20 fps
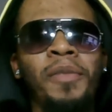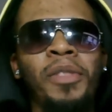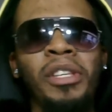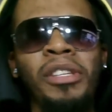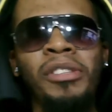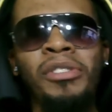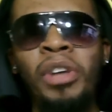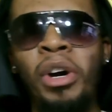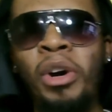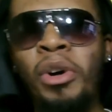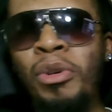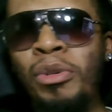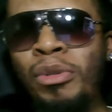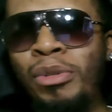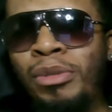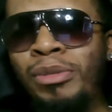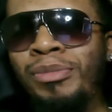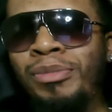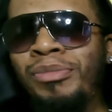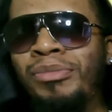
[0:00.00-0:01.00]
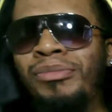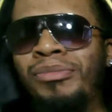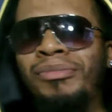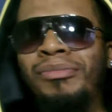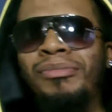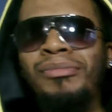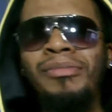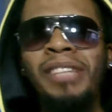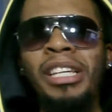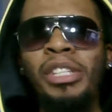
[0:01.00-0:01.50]
So
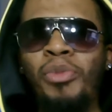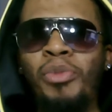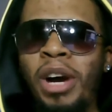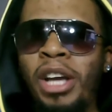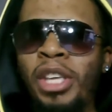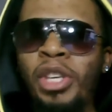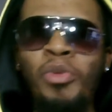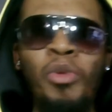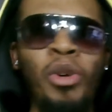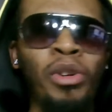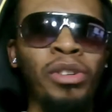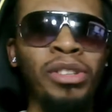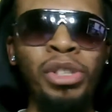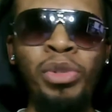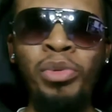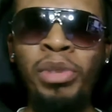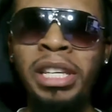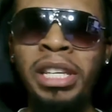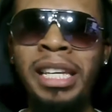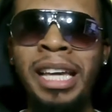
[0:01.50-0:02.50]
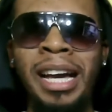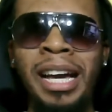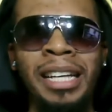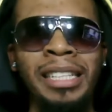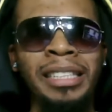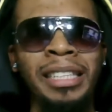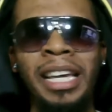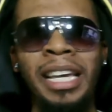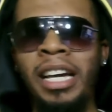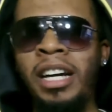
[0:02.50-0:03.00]
that's why you need
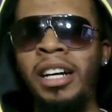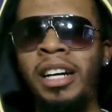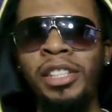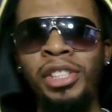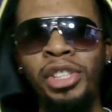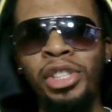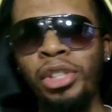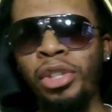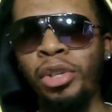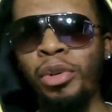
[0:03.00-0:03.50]
guys like Usher,